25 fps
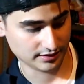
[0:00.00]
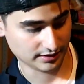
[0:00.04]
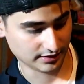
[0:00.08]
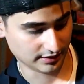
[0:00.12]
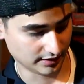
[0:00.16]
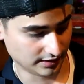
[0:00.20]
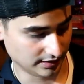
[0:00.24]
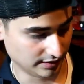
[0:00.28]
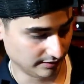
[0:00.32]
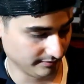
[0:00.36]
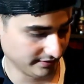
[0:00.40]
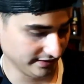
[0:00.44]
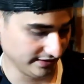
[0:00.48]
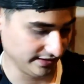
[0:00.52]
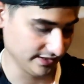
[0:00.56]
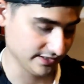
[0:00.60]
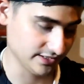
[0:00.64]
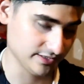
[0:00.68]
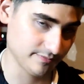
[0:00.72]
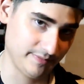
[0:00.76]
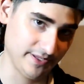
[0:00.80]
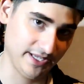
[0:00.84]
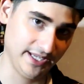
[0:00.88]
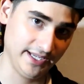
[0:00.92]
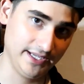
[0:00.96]
It is
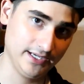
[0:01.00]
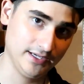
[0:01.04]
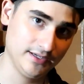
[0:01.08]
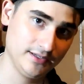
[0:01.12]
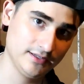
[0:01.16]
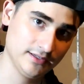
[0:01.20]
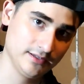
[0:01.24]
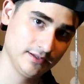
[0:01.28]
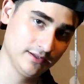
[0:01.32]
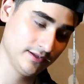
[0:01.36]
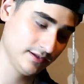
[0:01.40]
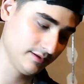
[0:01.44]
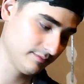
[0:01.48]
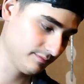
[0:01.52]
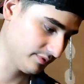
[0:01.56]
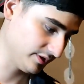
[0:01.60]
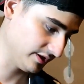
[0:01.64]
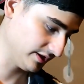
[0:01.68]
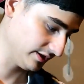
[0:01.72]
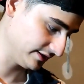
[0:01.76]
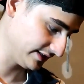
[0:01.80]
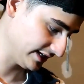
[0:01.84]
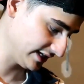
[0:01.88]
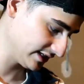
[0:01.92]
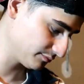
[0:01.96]
a pain,
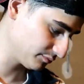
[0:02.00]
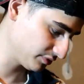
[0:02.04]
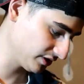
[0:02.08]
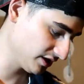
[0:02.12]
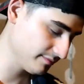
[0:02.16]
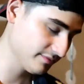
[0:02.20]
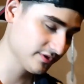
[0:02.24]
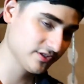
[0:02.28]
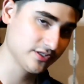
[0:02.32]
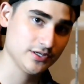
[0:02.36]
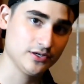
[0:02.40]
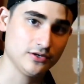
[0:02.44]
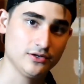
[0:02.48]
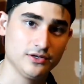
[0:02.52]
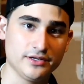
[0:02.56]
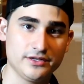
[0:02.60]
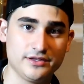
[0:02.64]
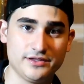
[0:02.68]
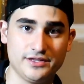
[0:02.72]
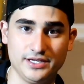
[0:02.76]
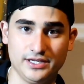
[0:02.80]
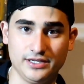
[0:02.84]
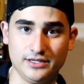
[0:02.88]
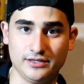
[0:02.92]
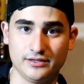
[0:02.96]
but that's pretty much the only
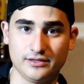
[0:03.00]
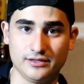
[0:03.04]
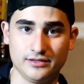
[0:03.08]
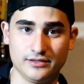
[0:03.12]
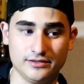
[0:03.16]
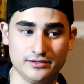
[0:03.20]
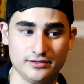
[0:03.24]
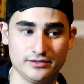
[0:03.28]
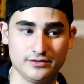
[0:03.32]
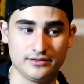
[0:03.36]
thing